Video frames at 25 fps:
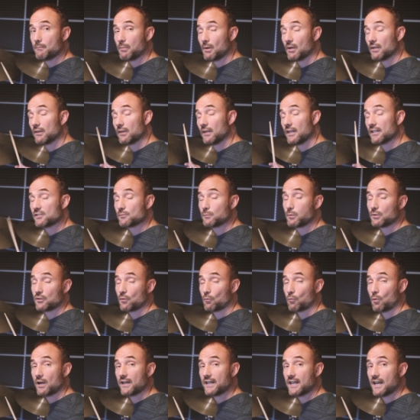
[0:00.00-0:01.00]
but let's put the
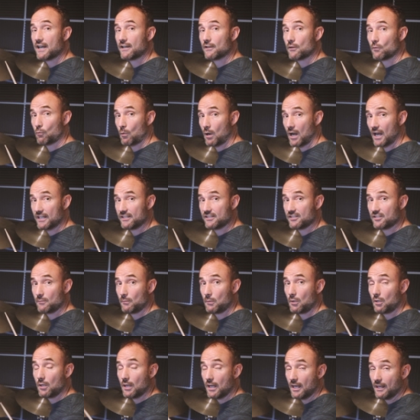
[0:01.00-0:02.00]
right hand on the ride
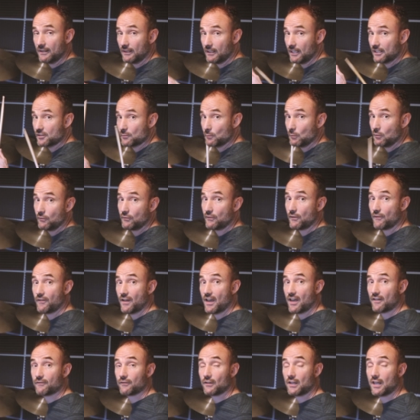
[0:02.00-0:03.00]
cymbal and let's move the
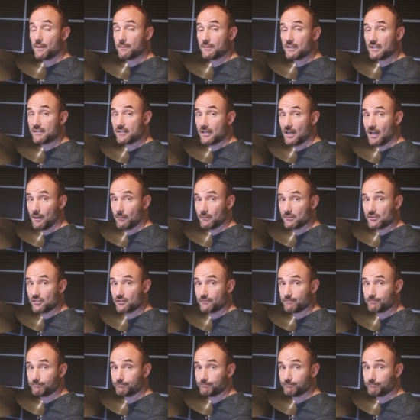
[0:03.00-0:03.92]
fat flam to the toms.